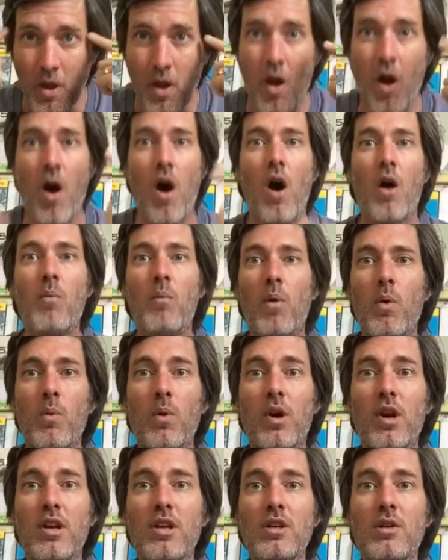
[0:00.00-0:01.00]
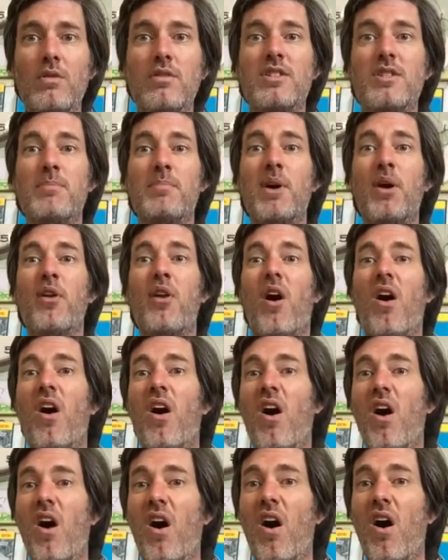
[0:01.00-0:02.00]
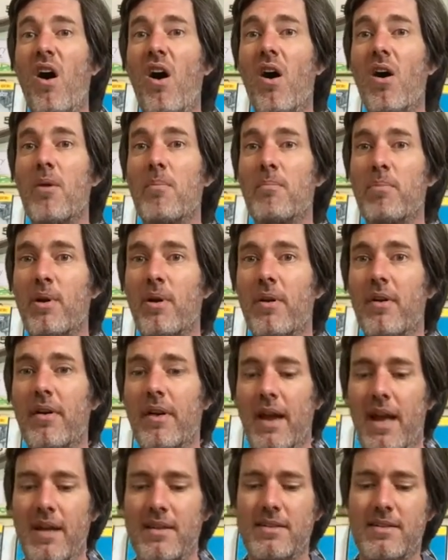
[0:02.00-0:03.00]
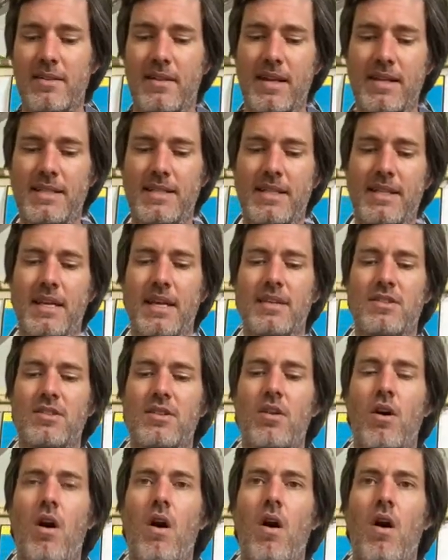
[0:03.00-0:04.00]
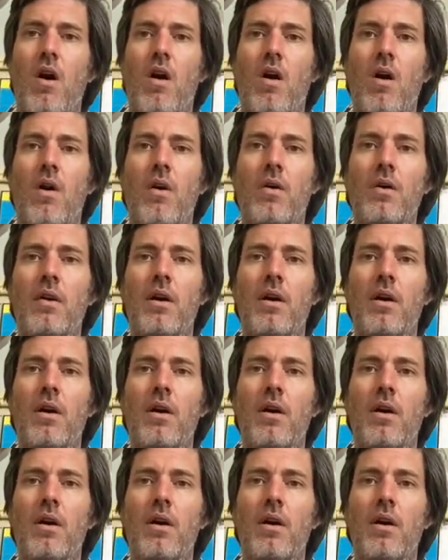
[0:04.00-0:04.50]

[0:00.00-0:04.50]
on what we're going to use to build our bird nest. So let's see. It's called